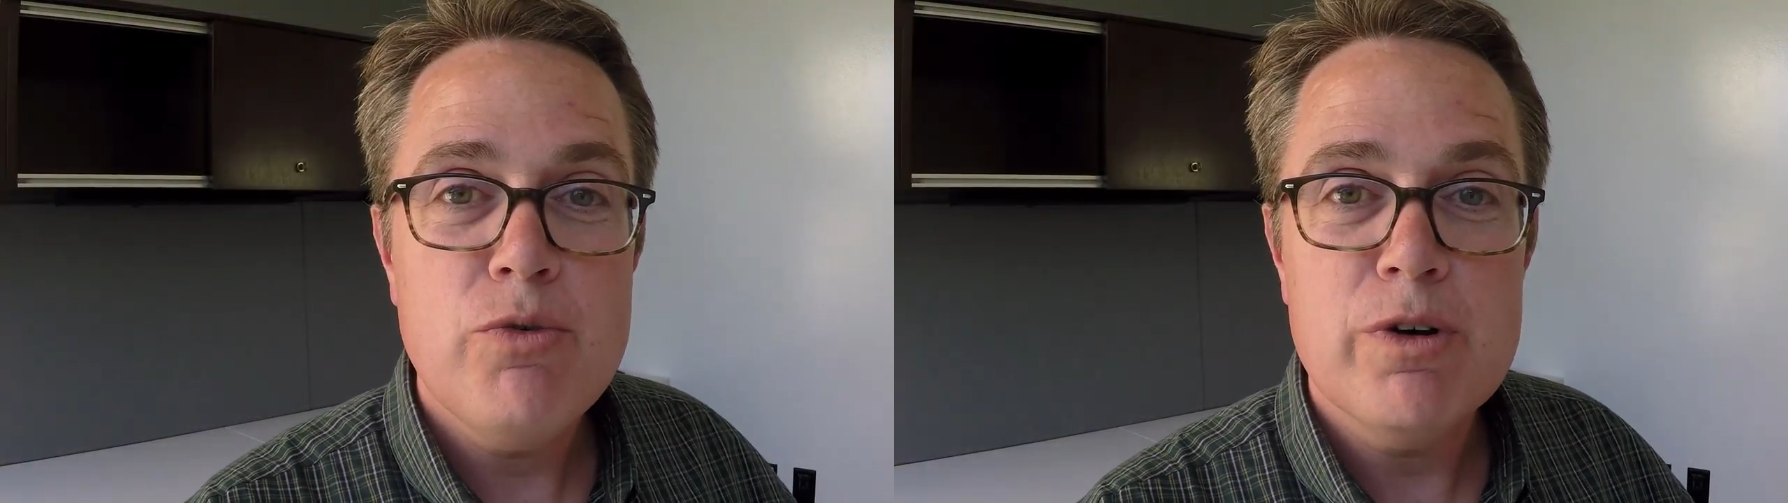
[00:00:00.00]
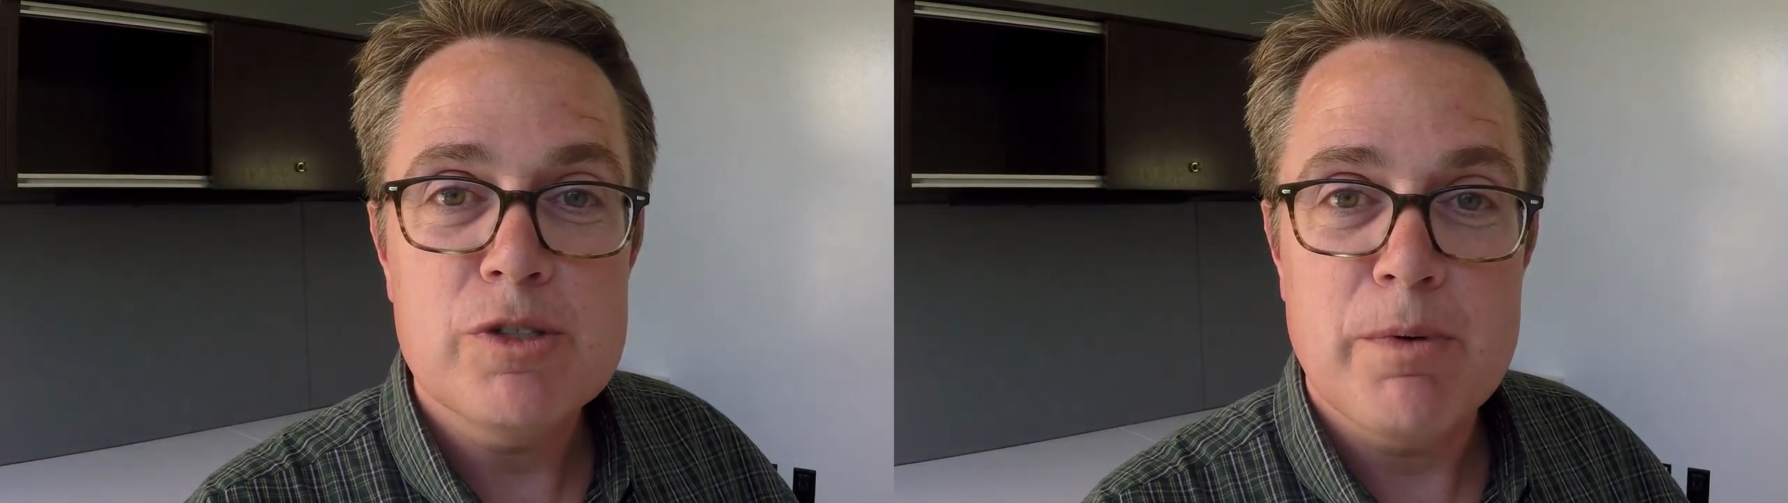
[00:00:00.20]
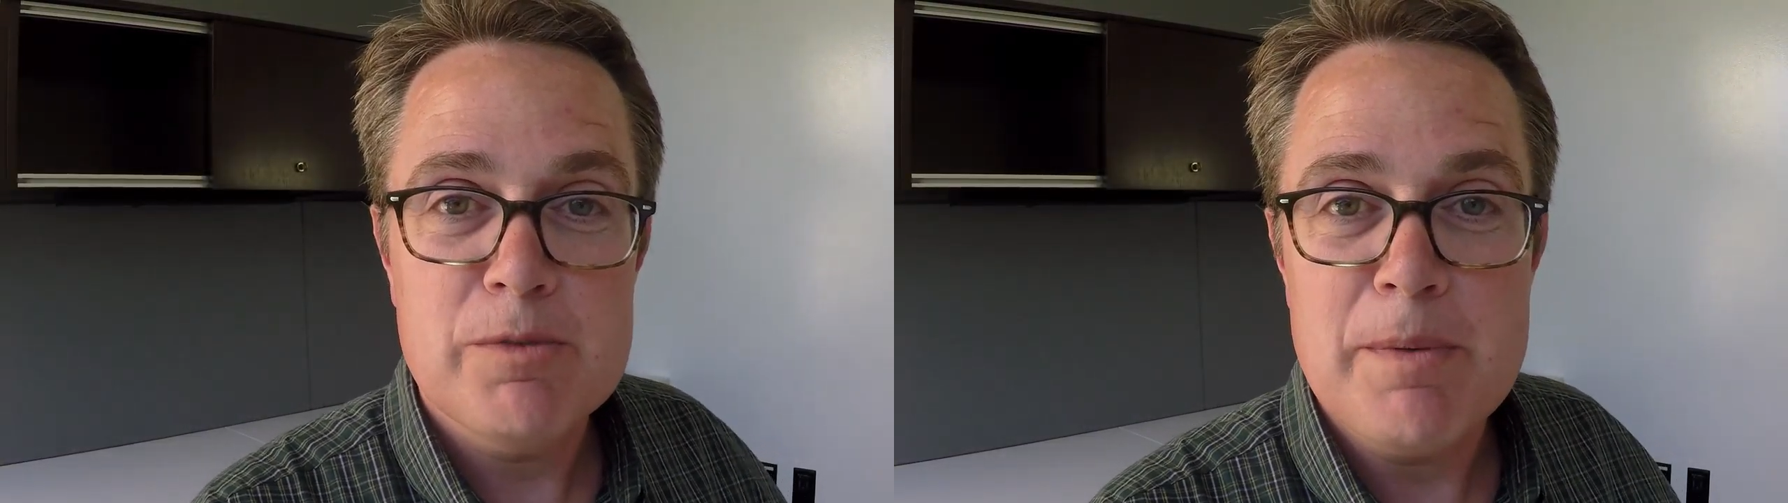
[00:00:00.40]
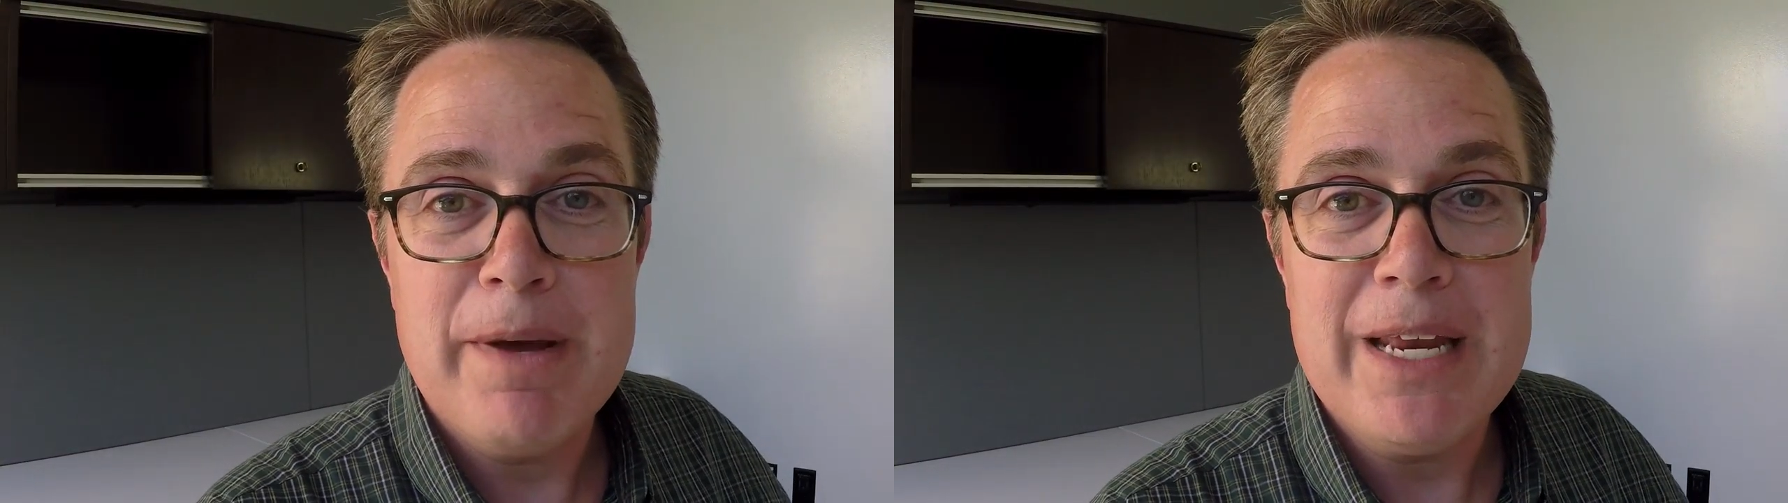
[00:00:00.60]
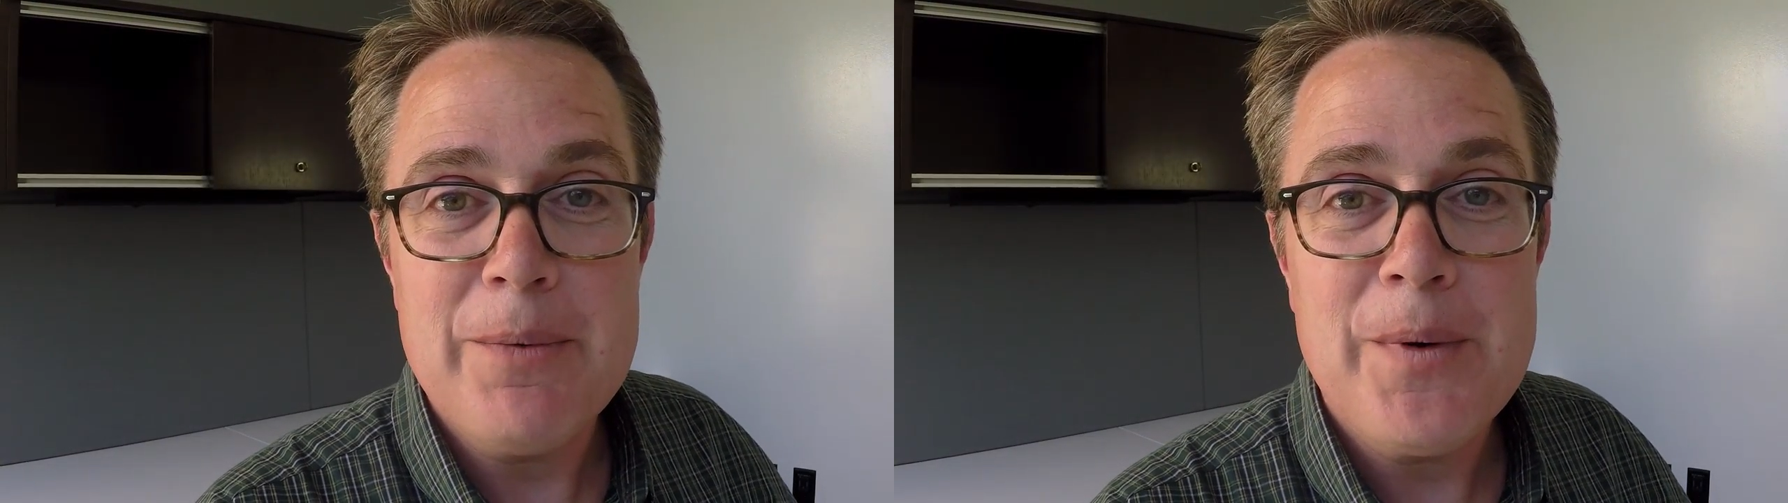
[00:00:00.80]
was supposed to be
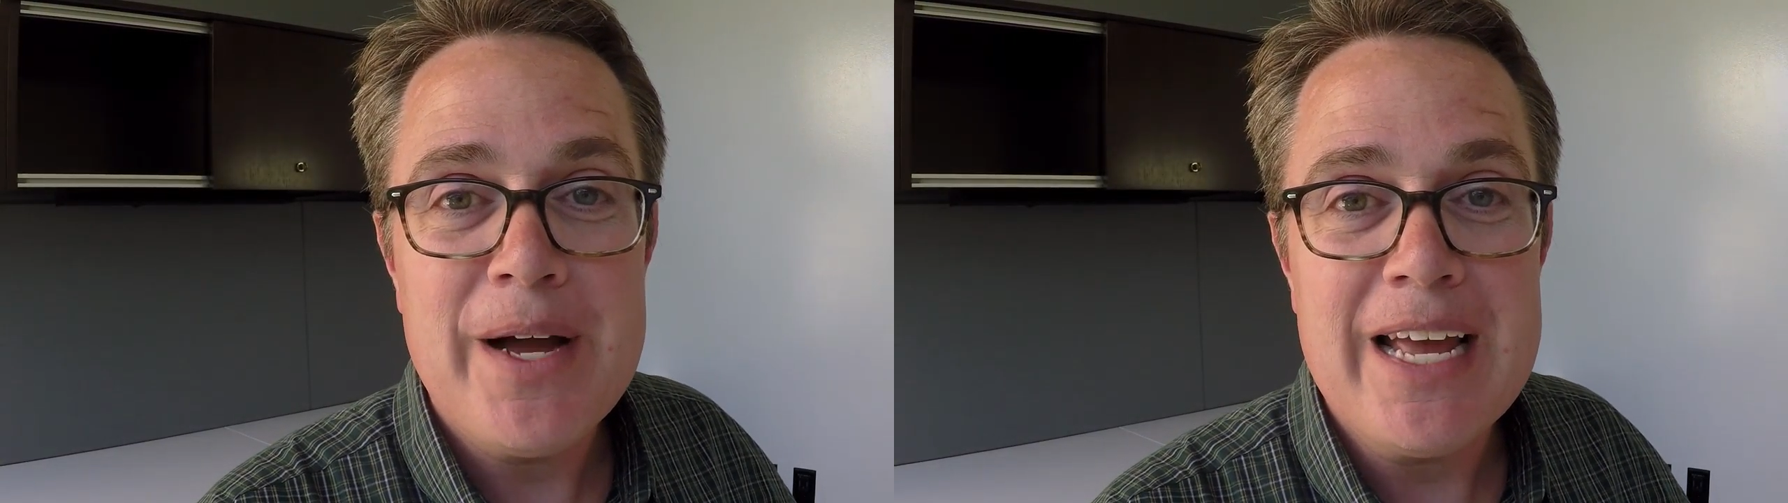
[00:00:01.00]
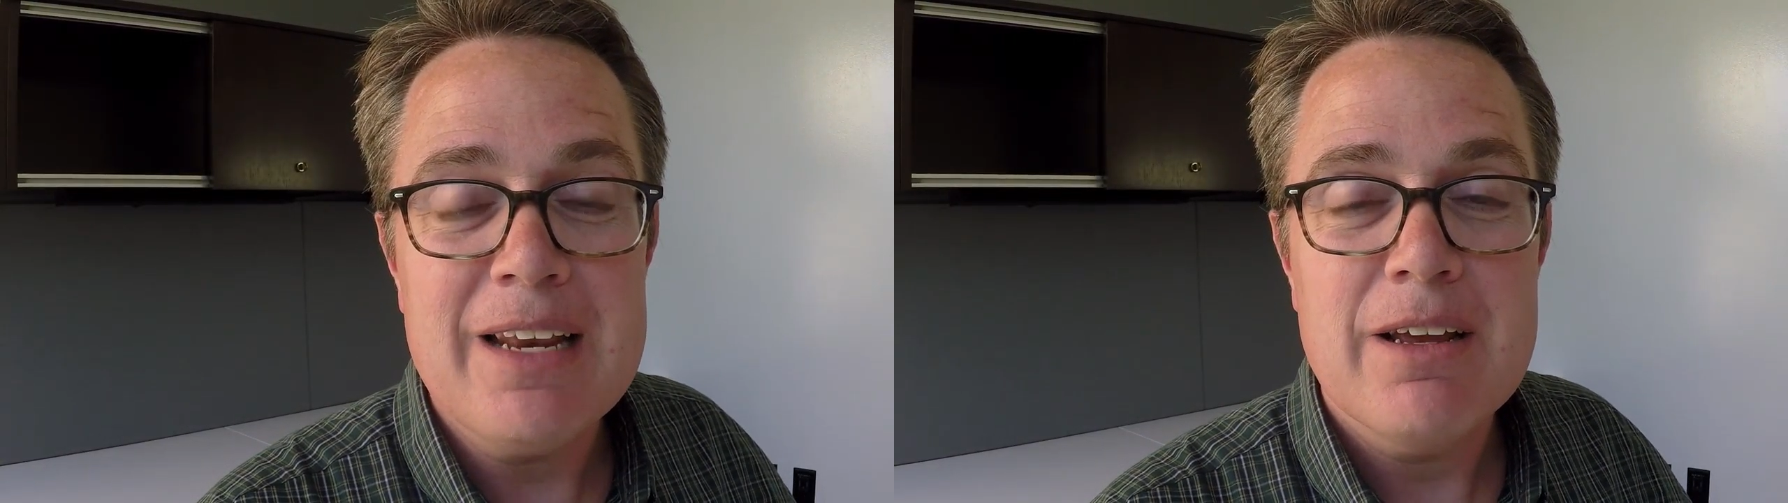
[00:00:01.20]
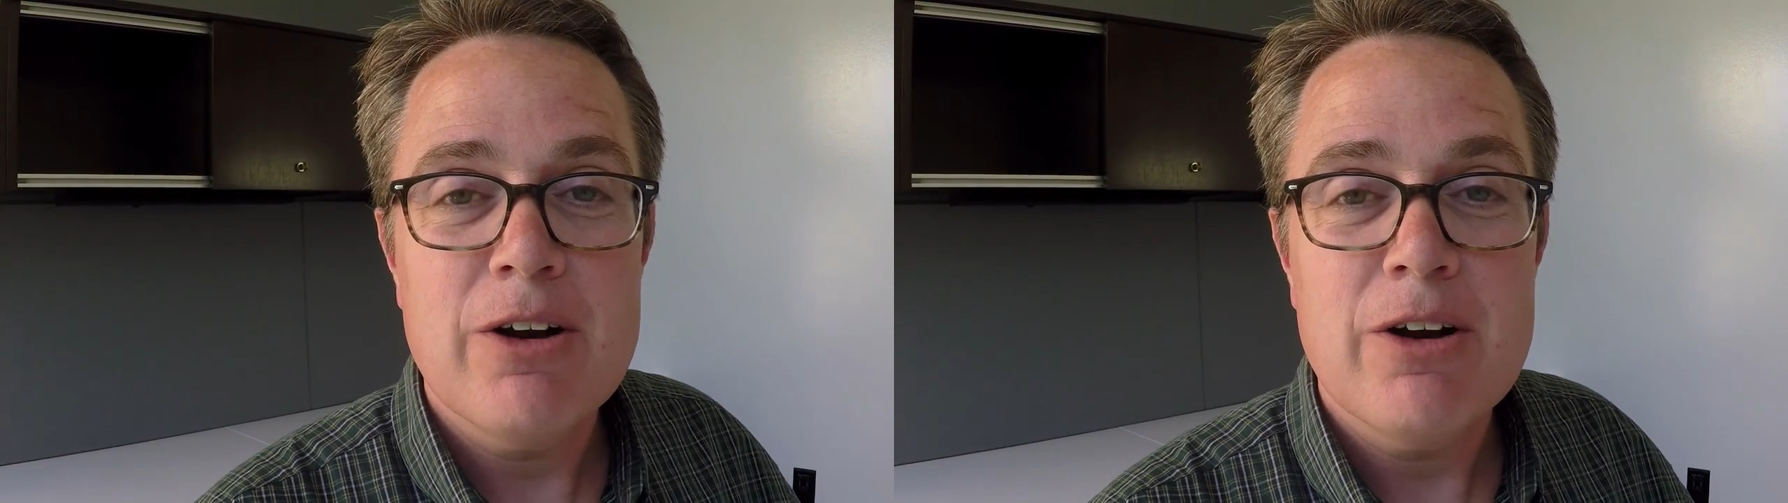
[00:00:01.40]
Betty White,